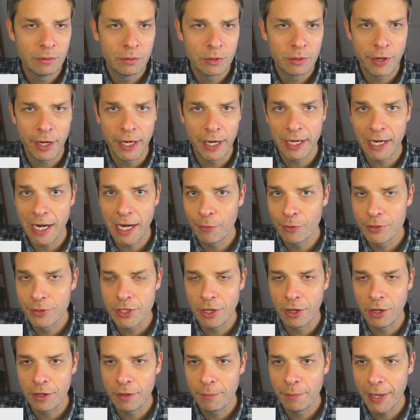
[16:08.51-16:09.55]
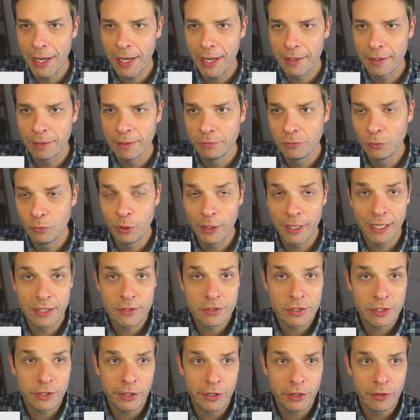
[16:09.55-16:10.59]
Craig and I will talk about them. We'll
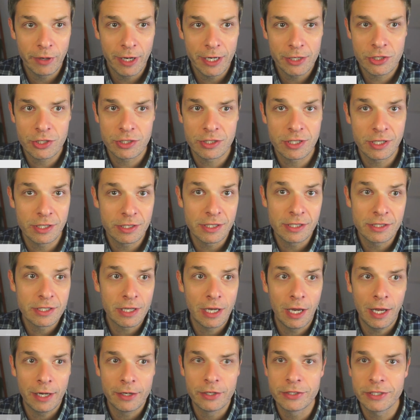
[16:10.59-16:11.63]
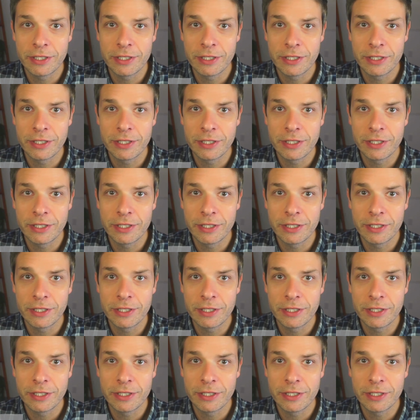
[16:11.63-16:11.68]
answer your questions. It's honestly